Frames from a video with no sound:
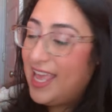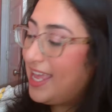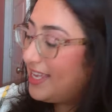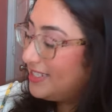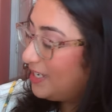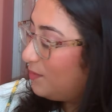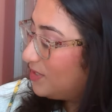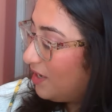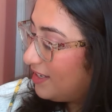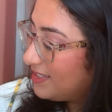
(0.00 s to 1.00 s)
and it was
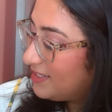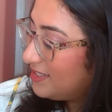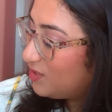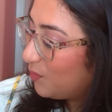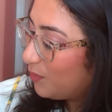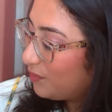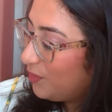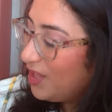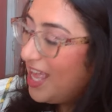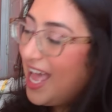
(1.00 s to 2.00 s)
honestly so
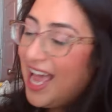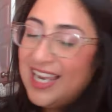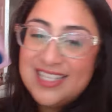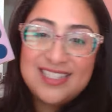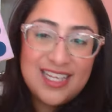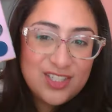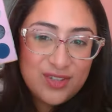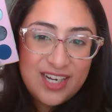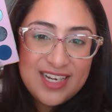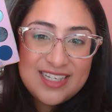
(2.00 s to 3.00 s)
beautiful.
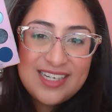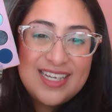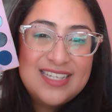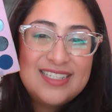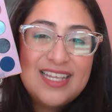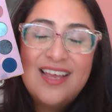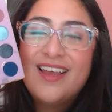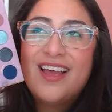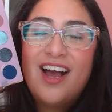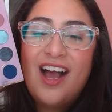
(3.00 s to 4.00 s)
Alexandrite is
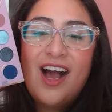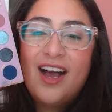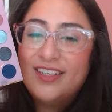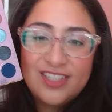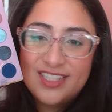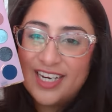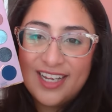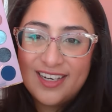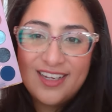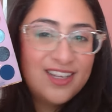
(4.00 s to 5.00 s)

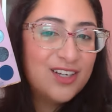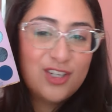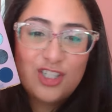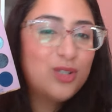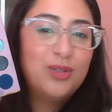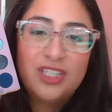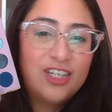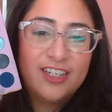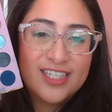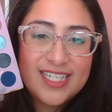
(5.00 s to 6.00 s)
understated, truly
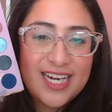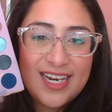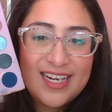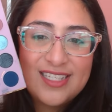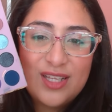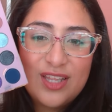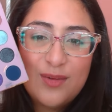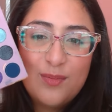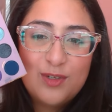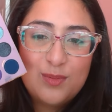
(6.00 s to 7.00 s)
understated. It's
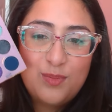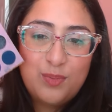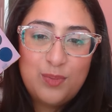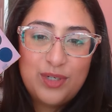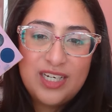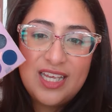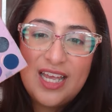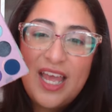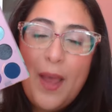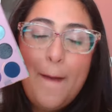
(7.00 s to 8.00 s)
the most
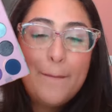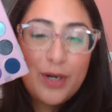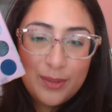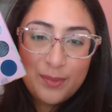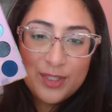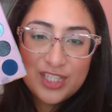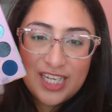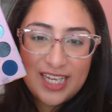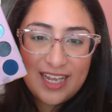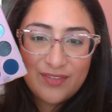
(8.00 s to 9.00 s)
pretty purple shade